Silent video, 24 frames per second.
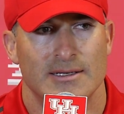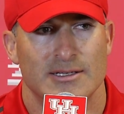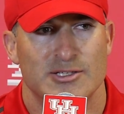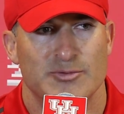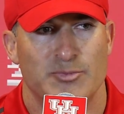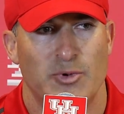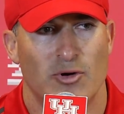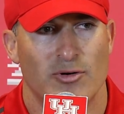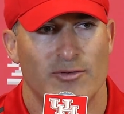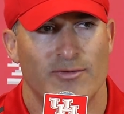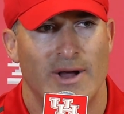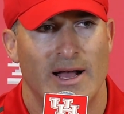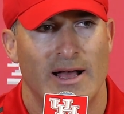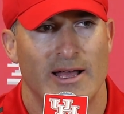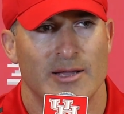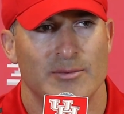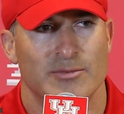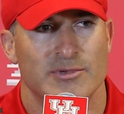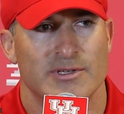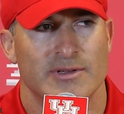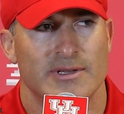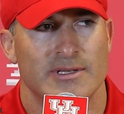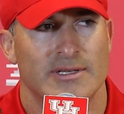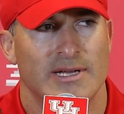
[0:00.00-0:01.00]
spoke
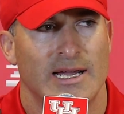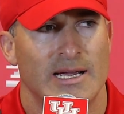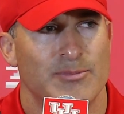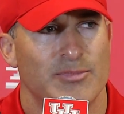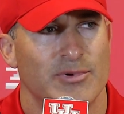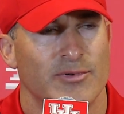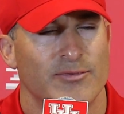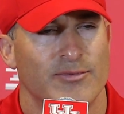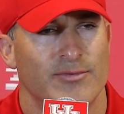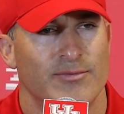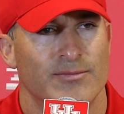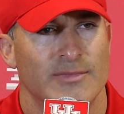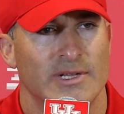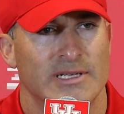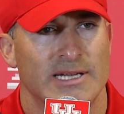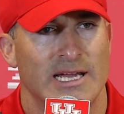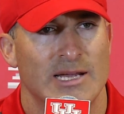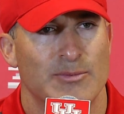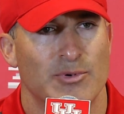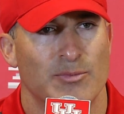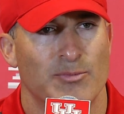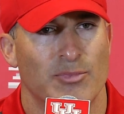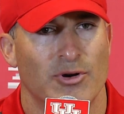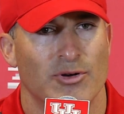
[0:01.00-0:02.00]
volumes of the type of, the
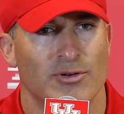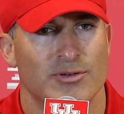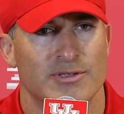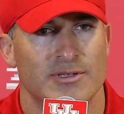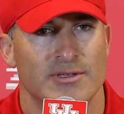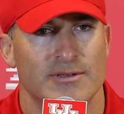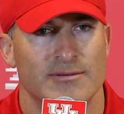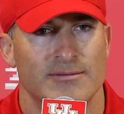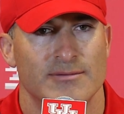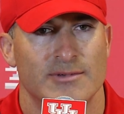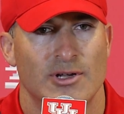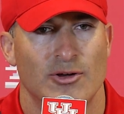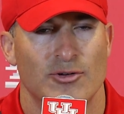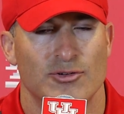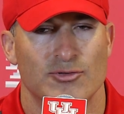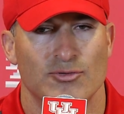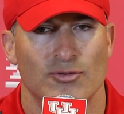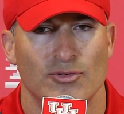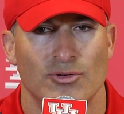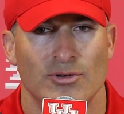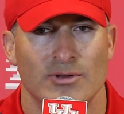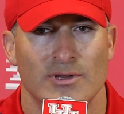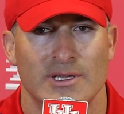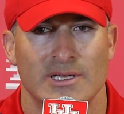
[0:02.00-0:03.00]
type of person Coach
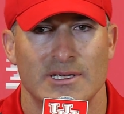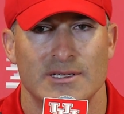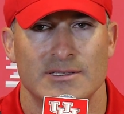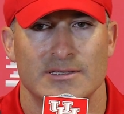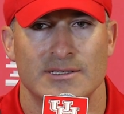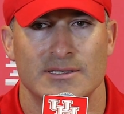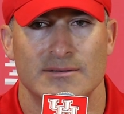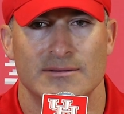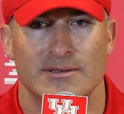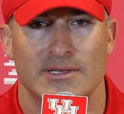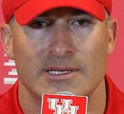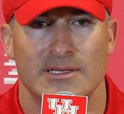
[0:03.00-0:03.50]
Rhule is and,